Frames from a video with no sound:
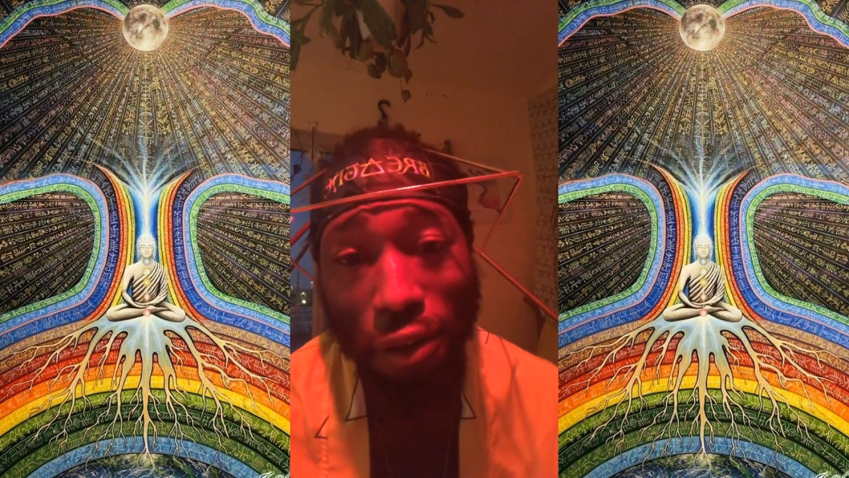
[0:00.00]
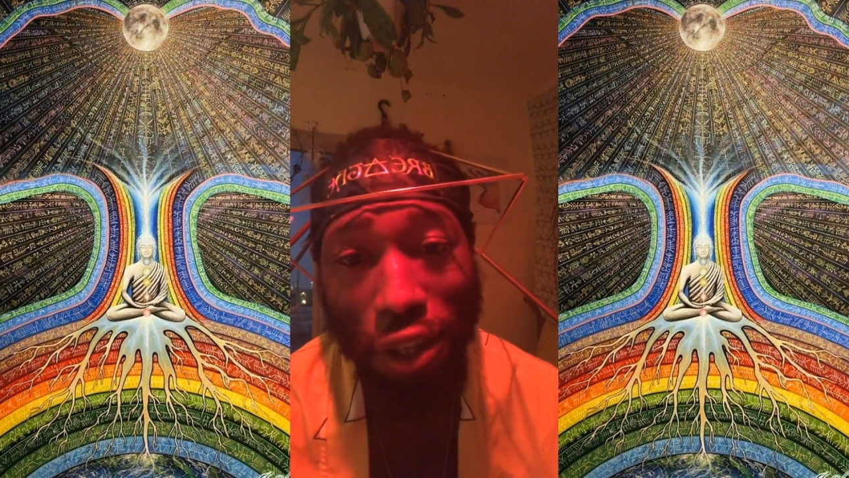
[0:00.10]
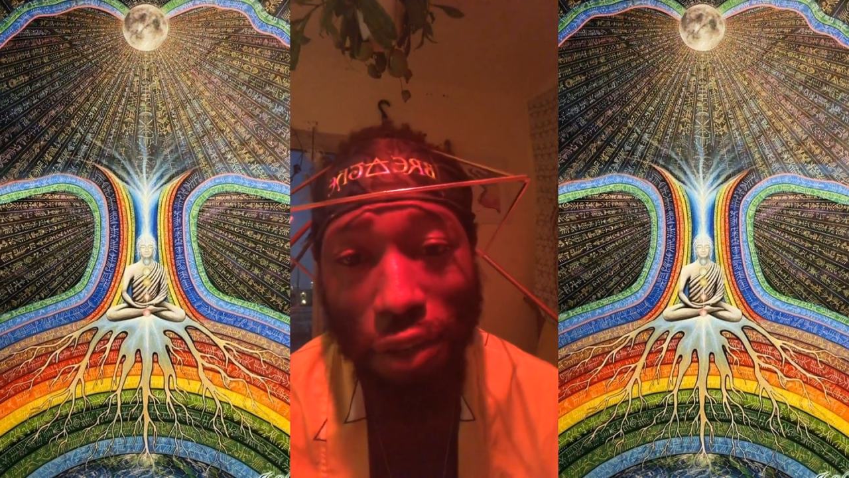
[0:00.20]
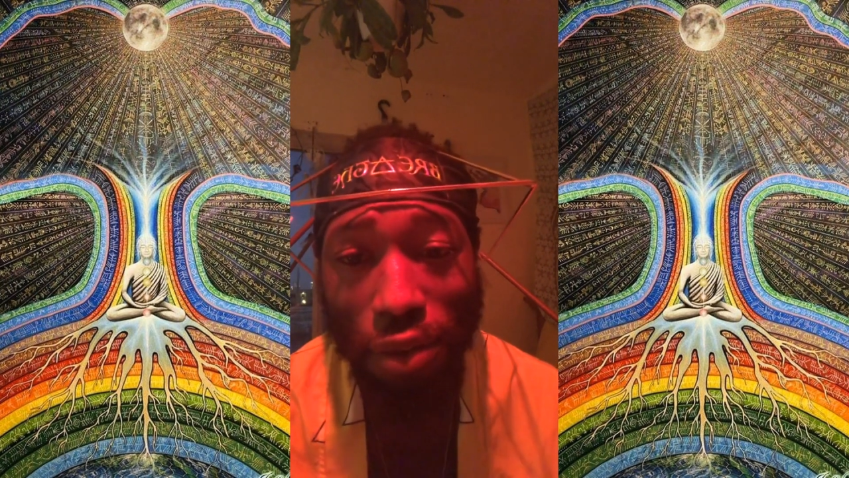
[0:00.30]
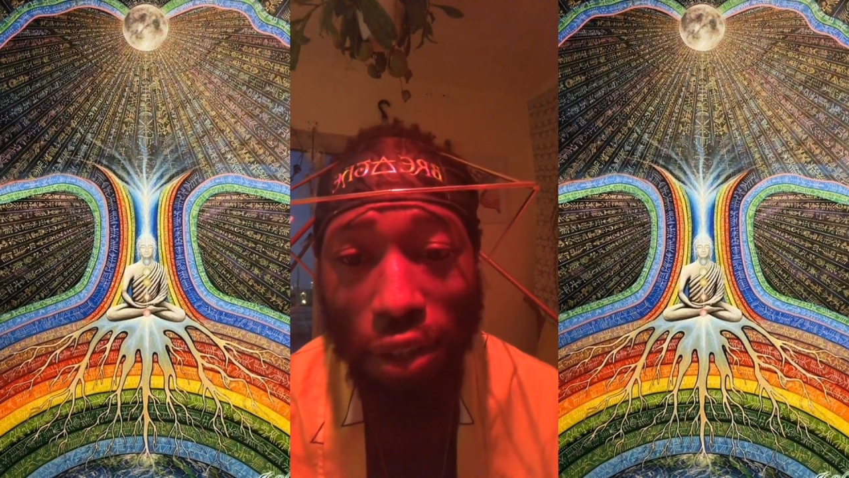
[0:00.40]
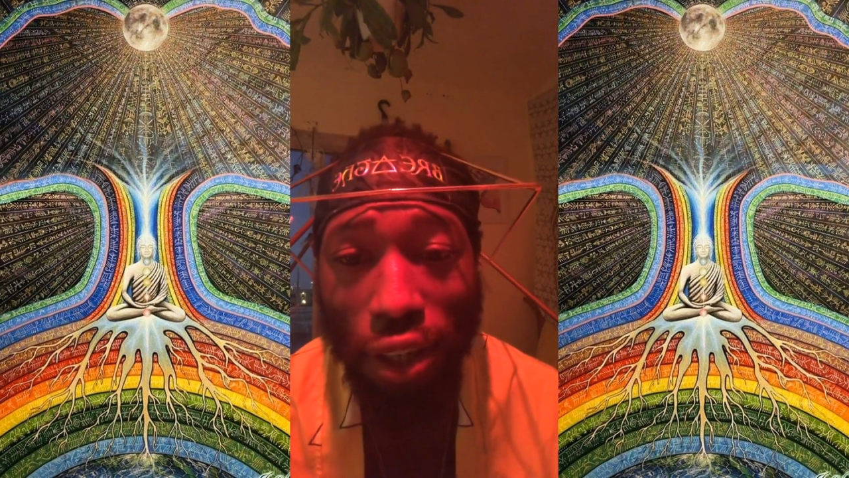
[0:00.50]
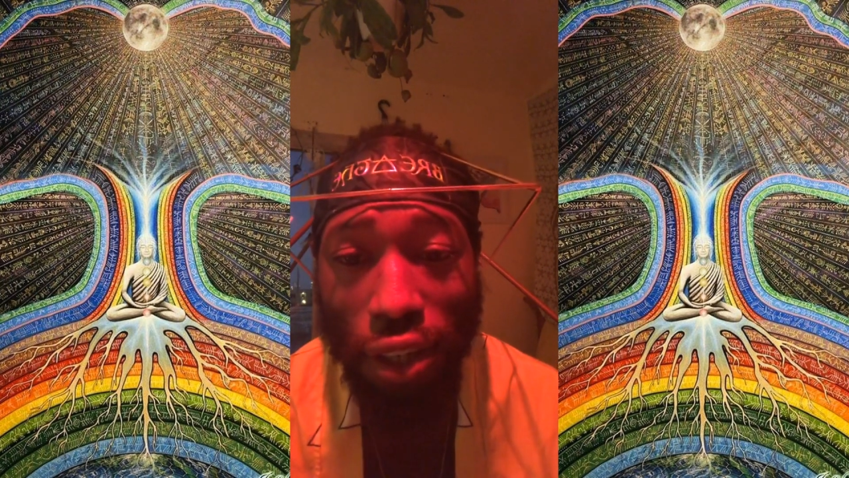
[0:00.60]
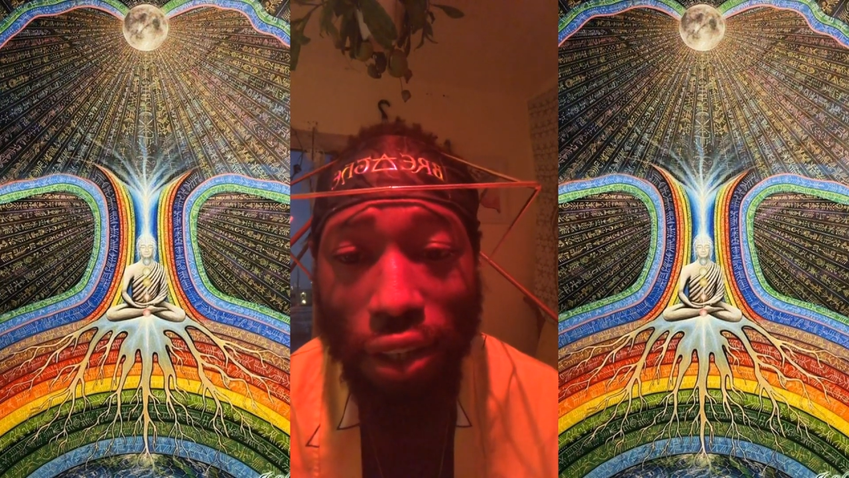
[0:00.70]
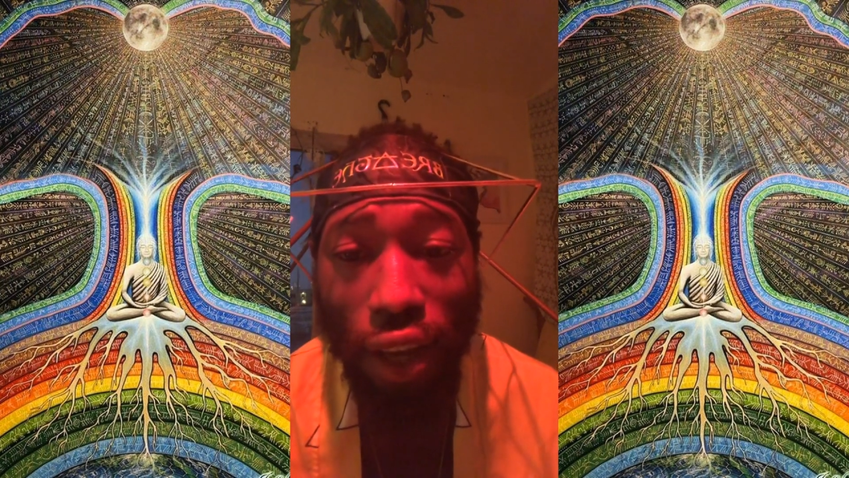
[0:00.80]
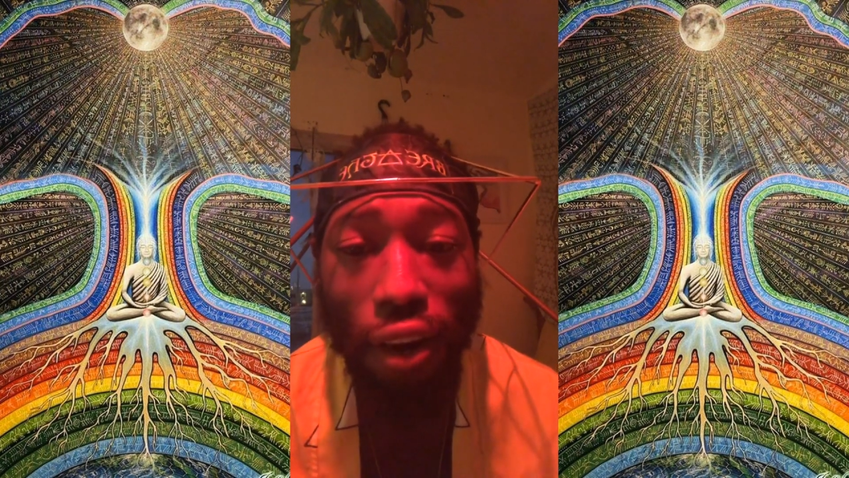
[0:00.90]
She
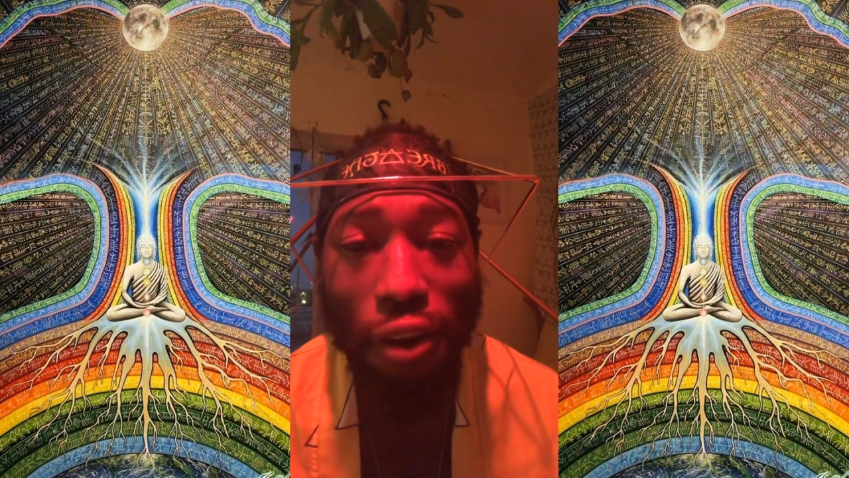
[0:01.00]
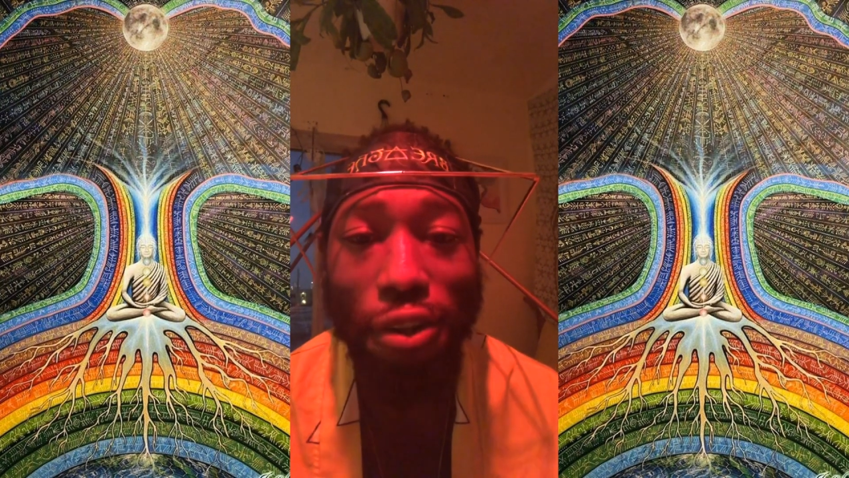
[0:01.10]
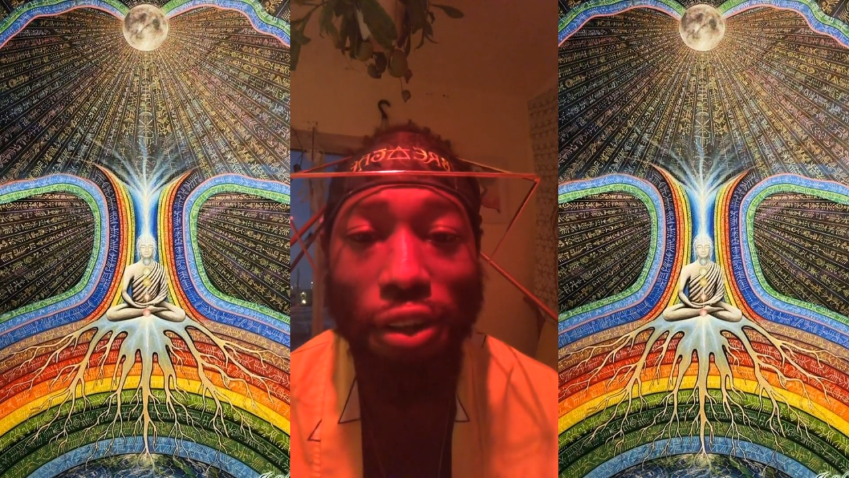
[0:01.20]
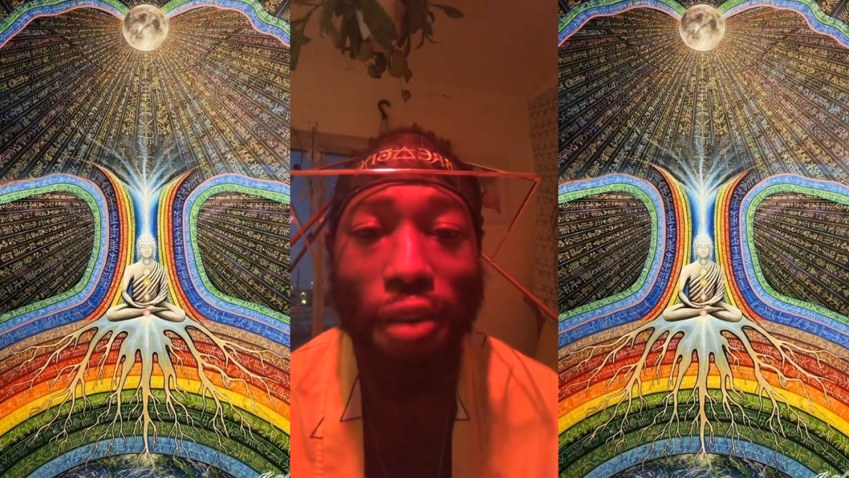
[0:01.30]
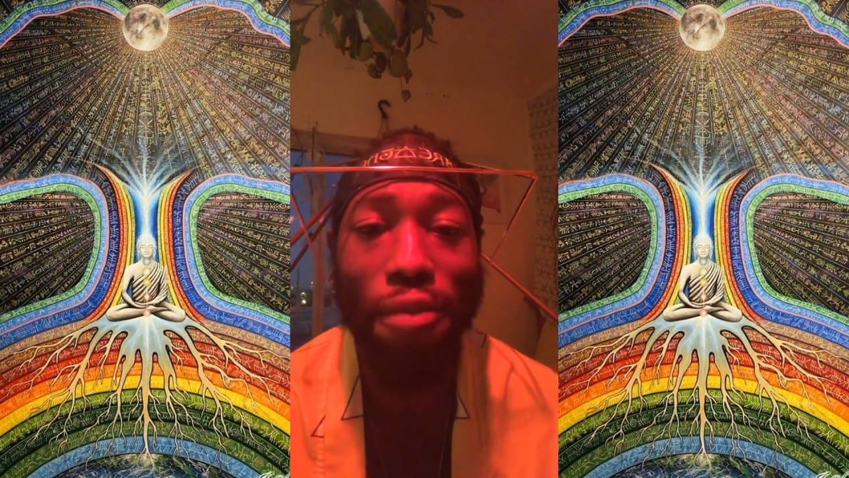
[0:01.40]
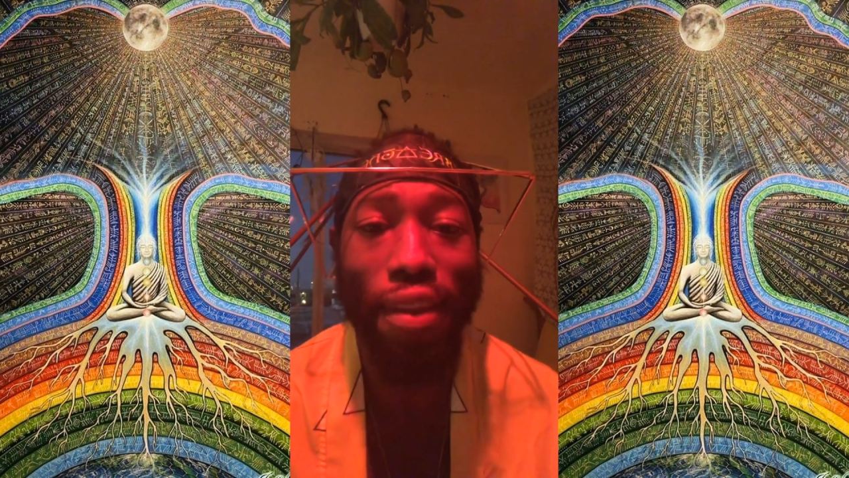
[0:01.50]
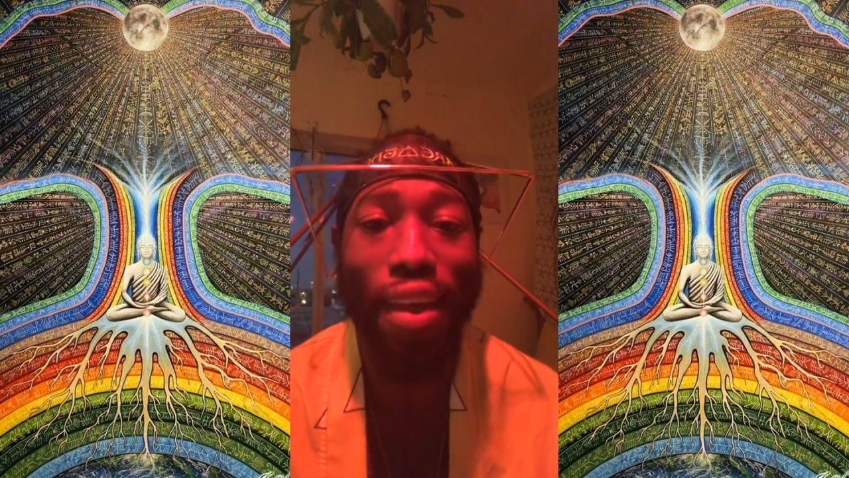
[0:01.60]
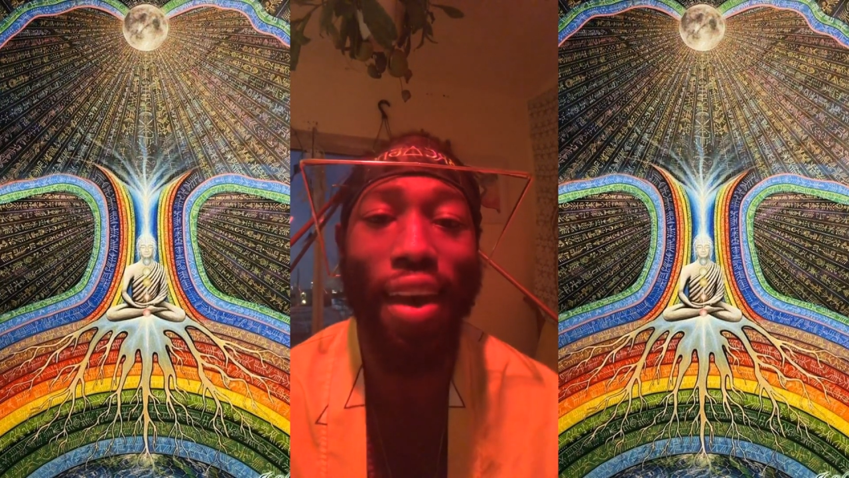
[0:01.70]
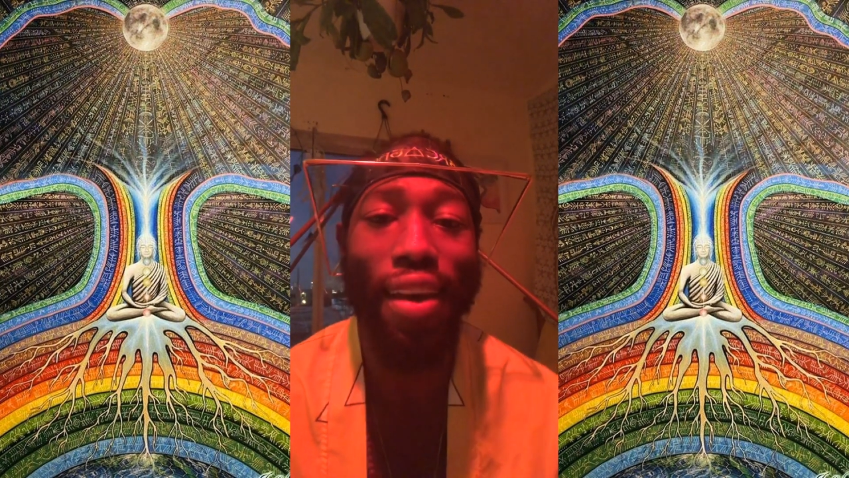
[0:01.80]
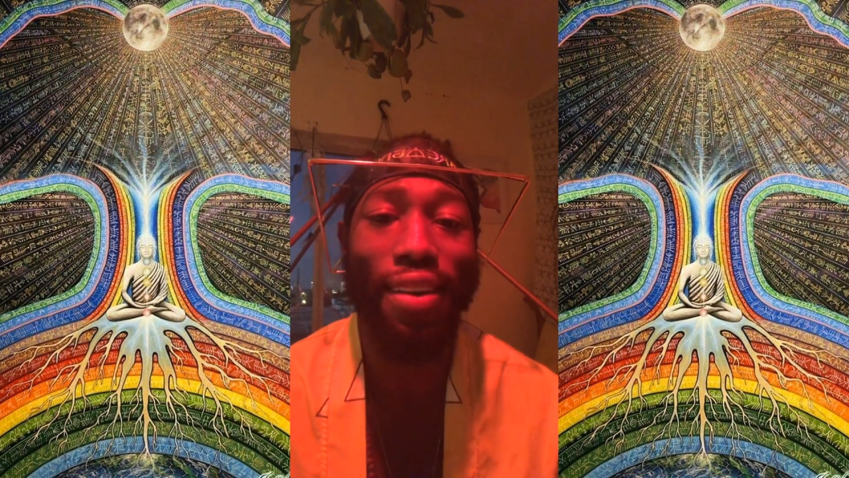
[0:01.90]
said it herself
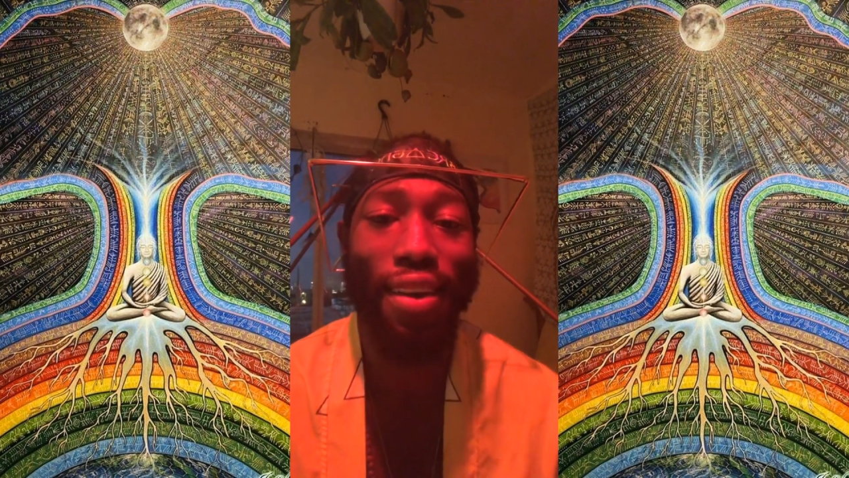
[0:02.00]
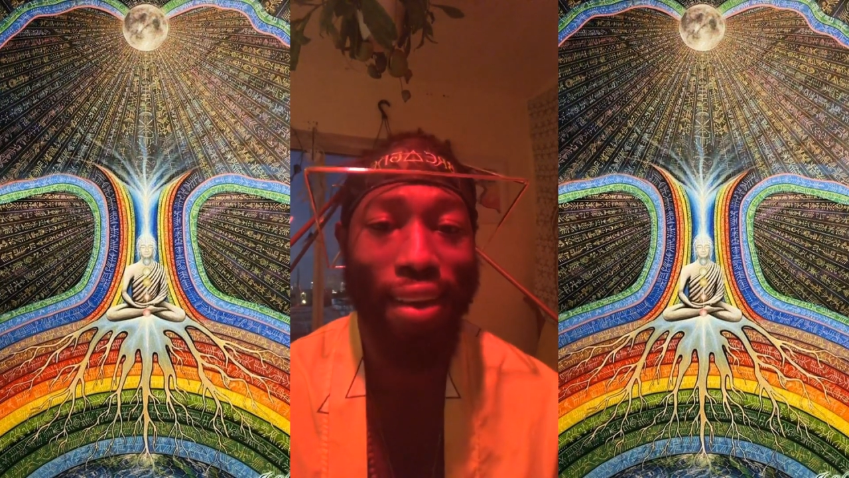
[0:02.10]
that